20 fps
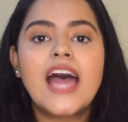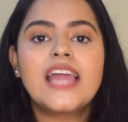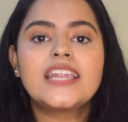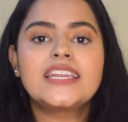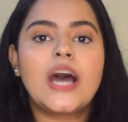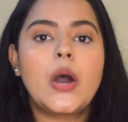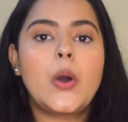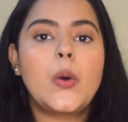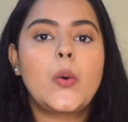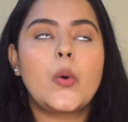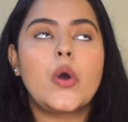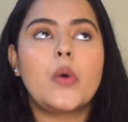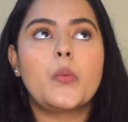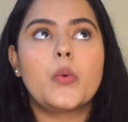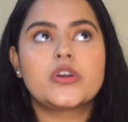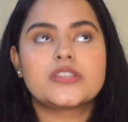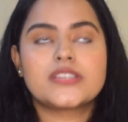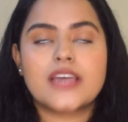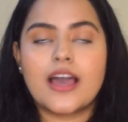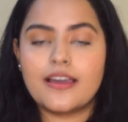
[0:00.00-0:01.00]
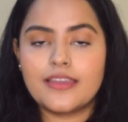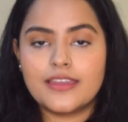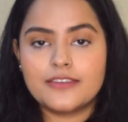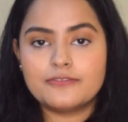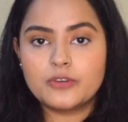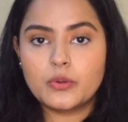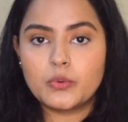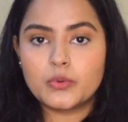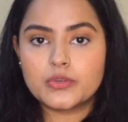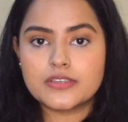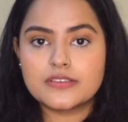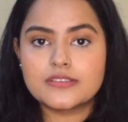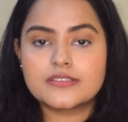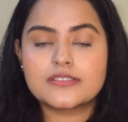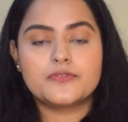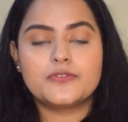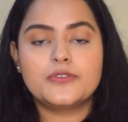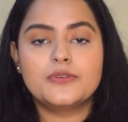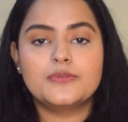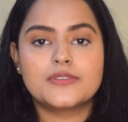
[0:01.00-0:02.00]
Now what I have
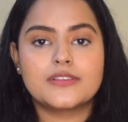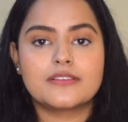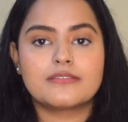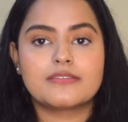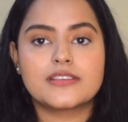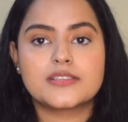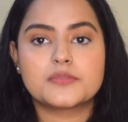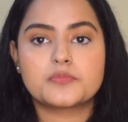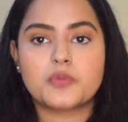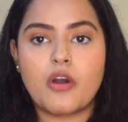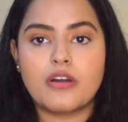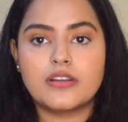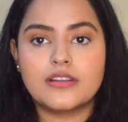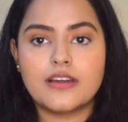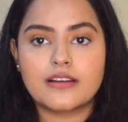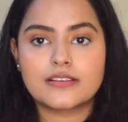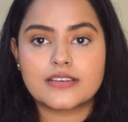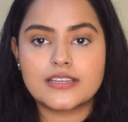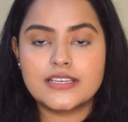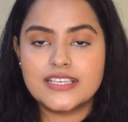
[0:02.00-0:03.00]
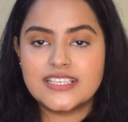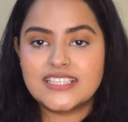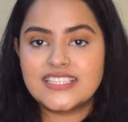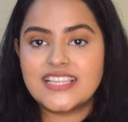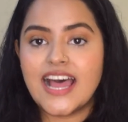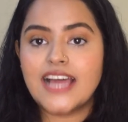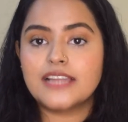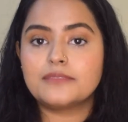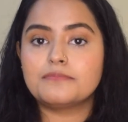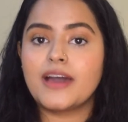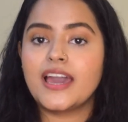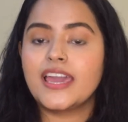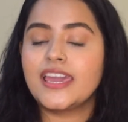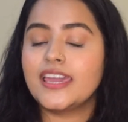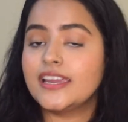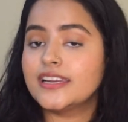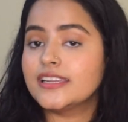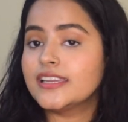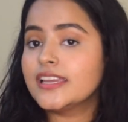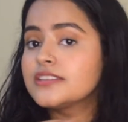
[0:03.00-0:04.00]
noticed using this product is that my
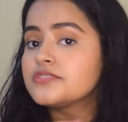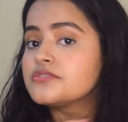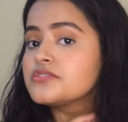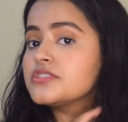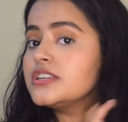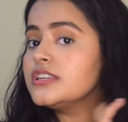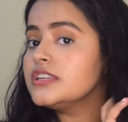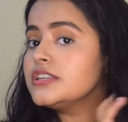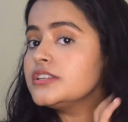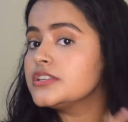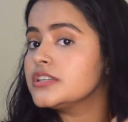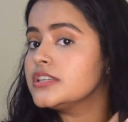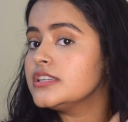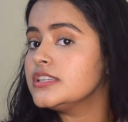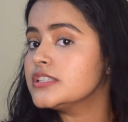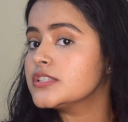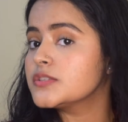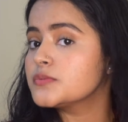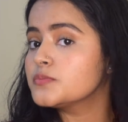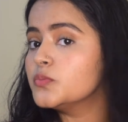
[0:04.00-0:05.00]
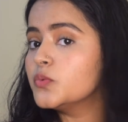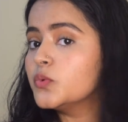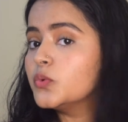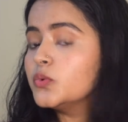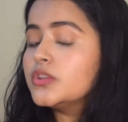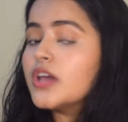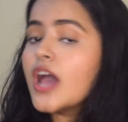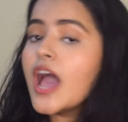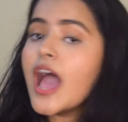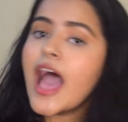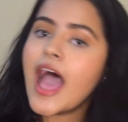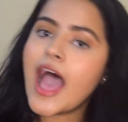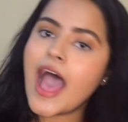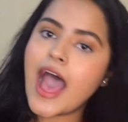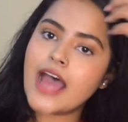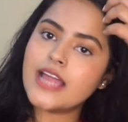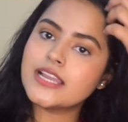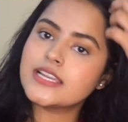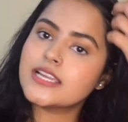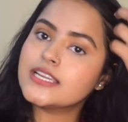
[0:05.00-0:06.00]
hair get really smooth
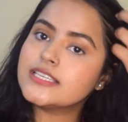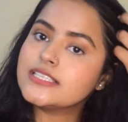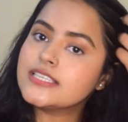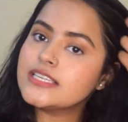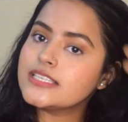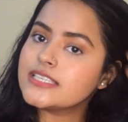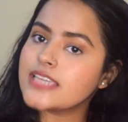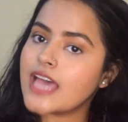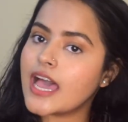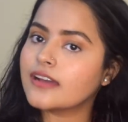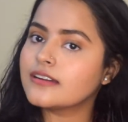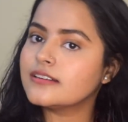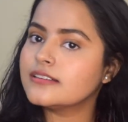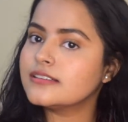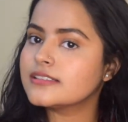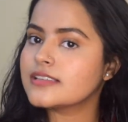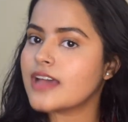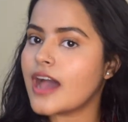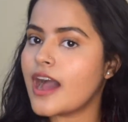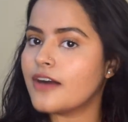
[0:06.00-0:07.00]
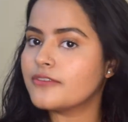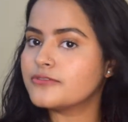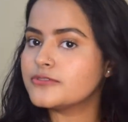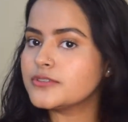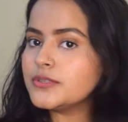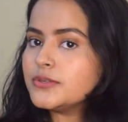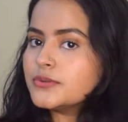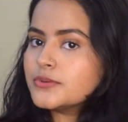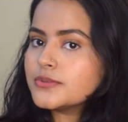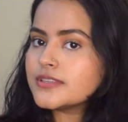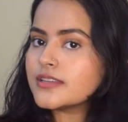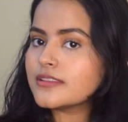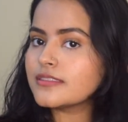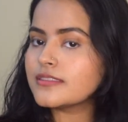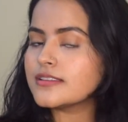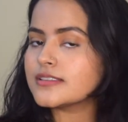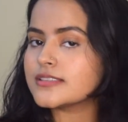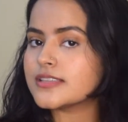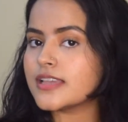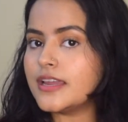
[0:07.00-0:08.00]
and detangled after using
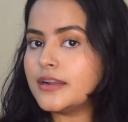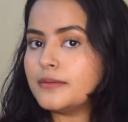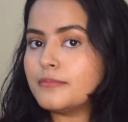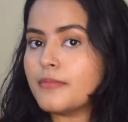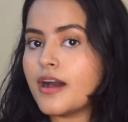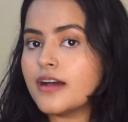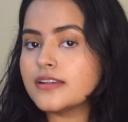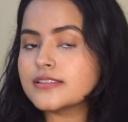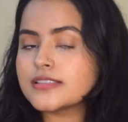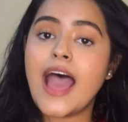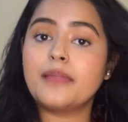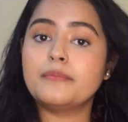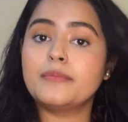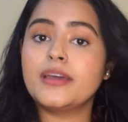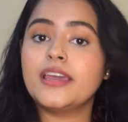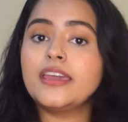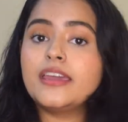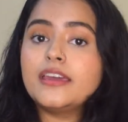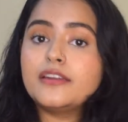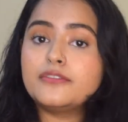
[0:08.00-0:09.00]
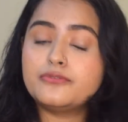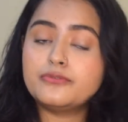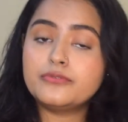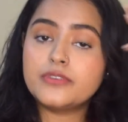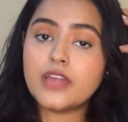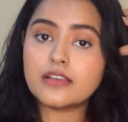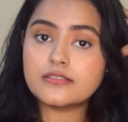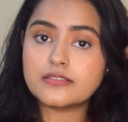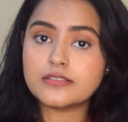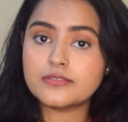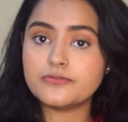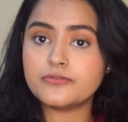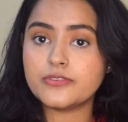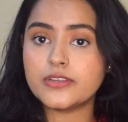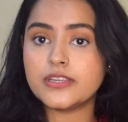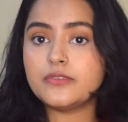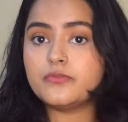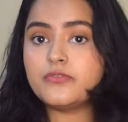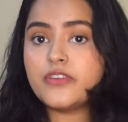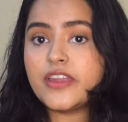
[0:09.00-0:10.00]
this hair mask, and my hair doesn't
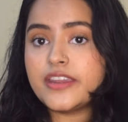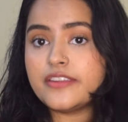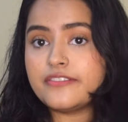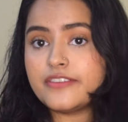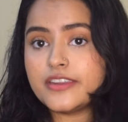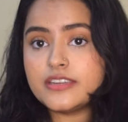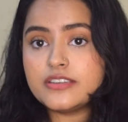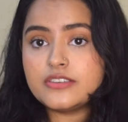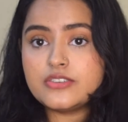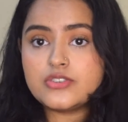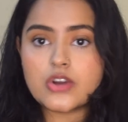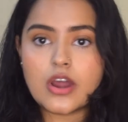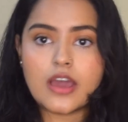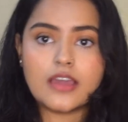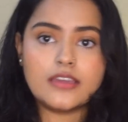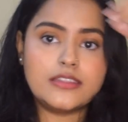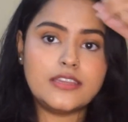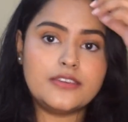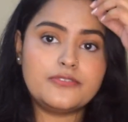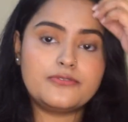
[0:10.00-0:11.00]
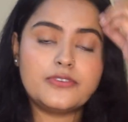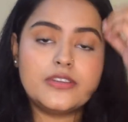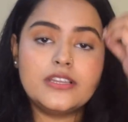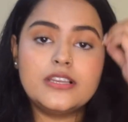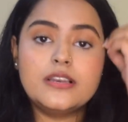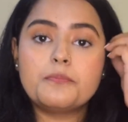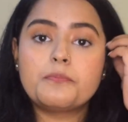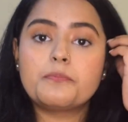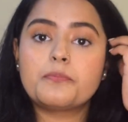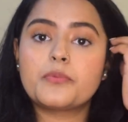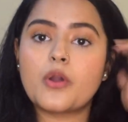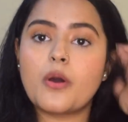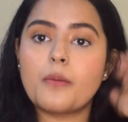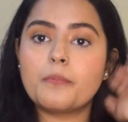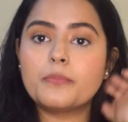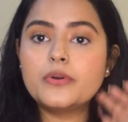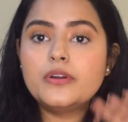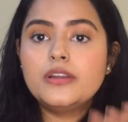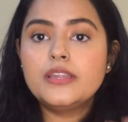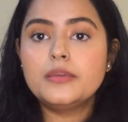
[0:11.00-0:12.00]
feel very very dry. They feel
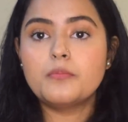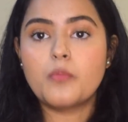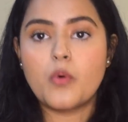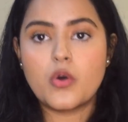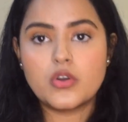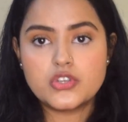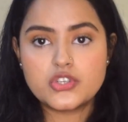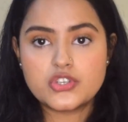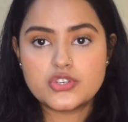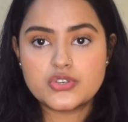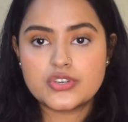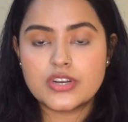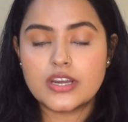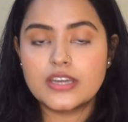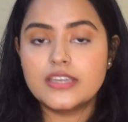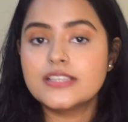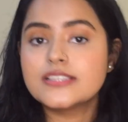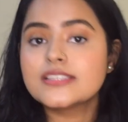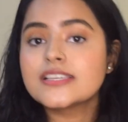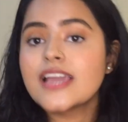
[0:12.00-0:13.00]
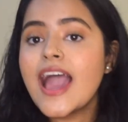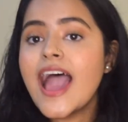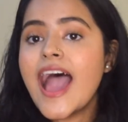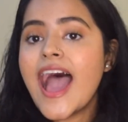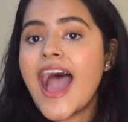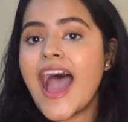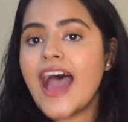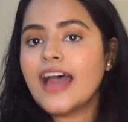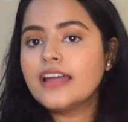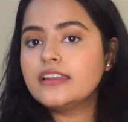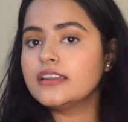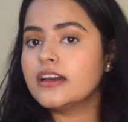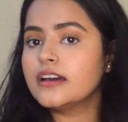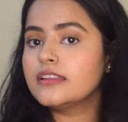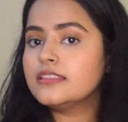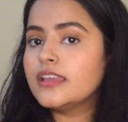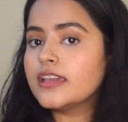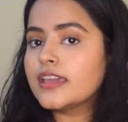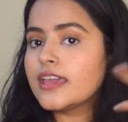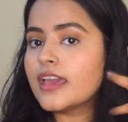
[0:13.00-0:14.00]
properly moisturized and
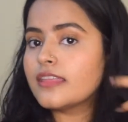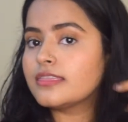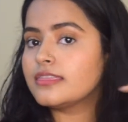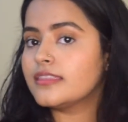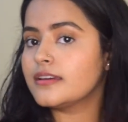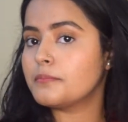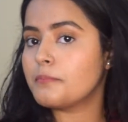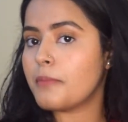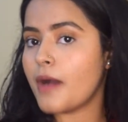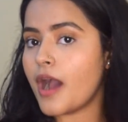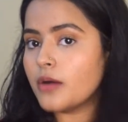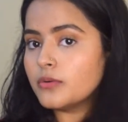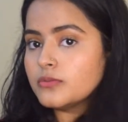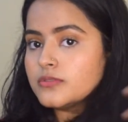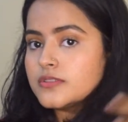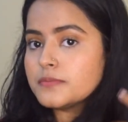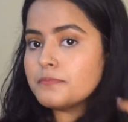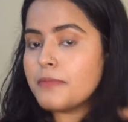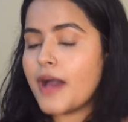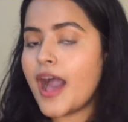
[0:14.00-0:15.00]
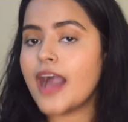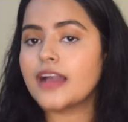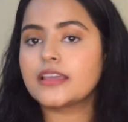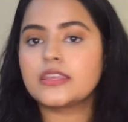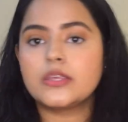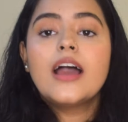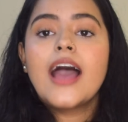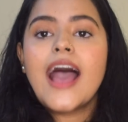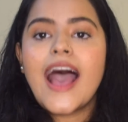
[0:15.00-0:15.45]
they get their bounce back.